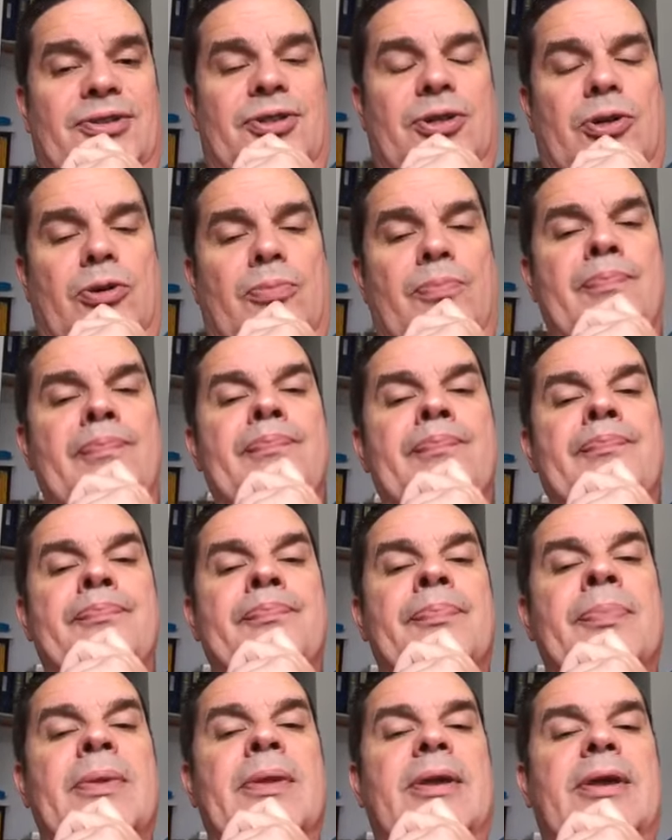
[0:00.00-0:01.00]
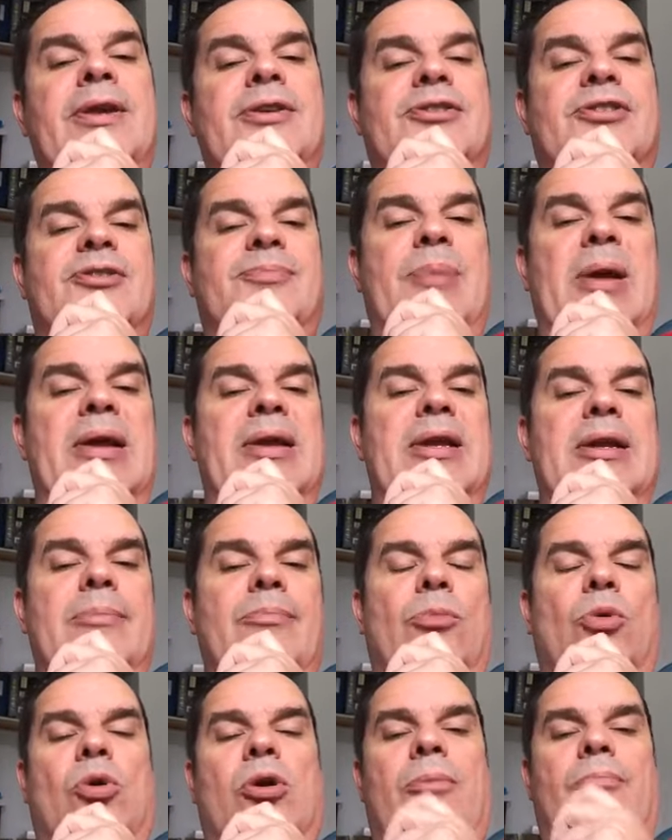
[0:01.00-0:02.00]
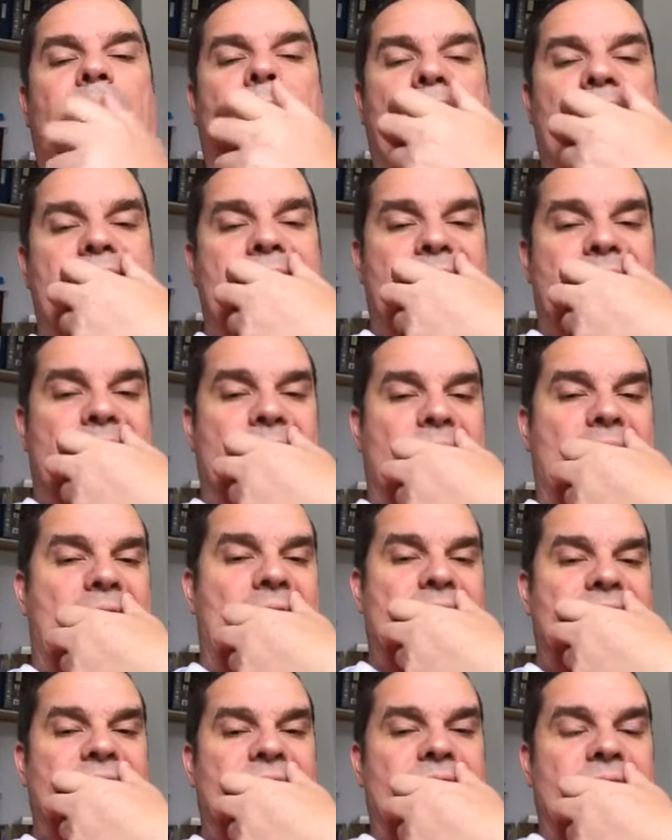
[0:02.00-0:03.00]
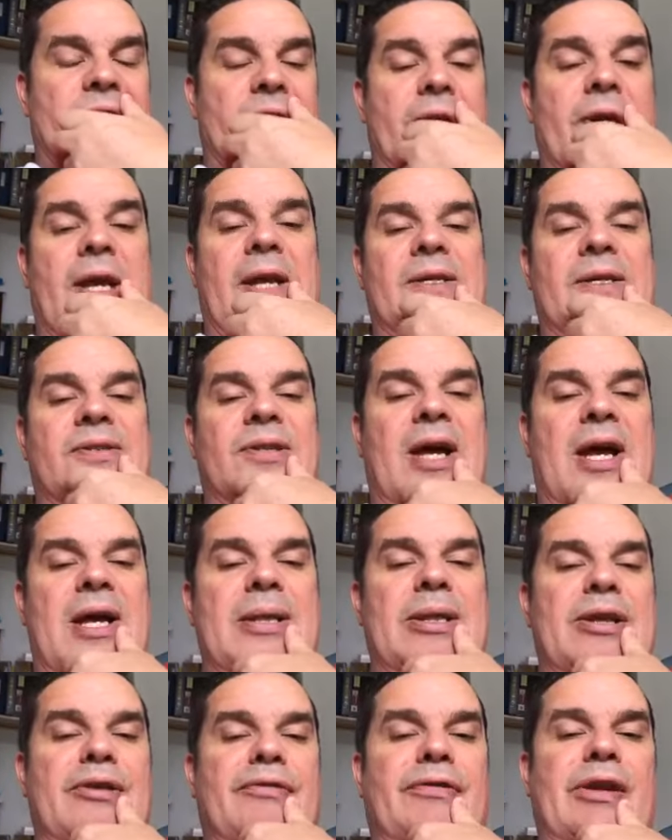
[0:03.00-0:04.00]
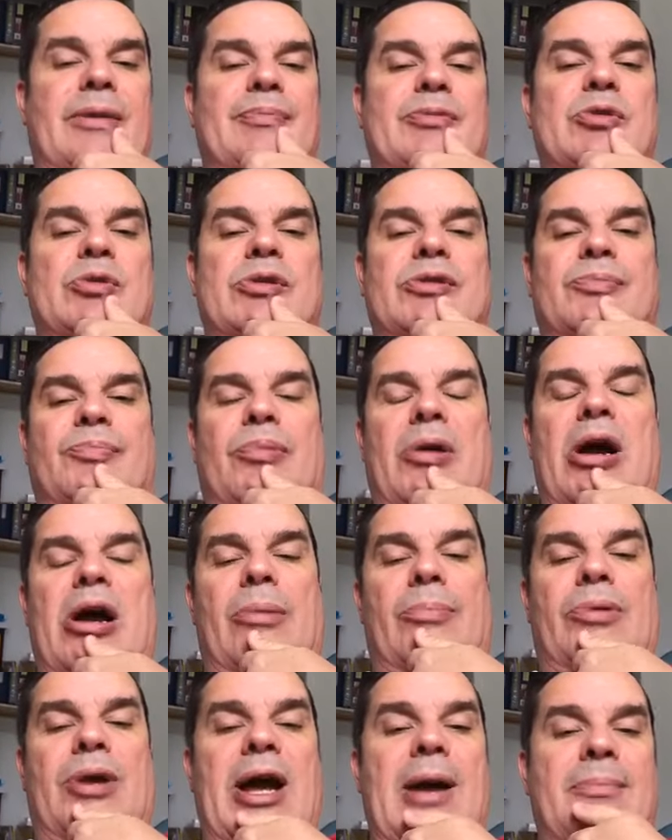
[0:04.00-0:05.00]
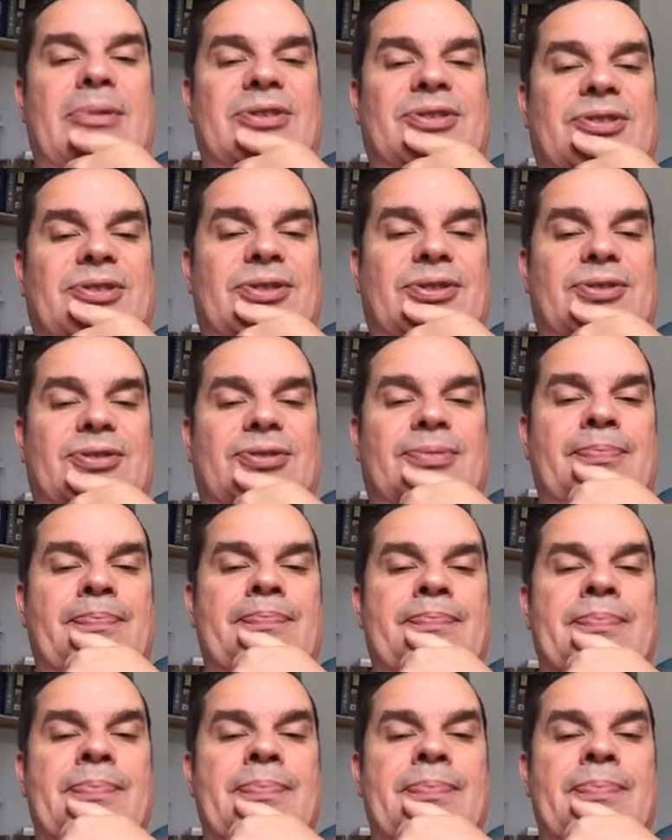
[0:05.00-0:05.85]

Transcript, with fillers: So he's spending more money than last year, and he's not living up to his promises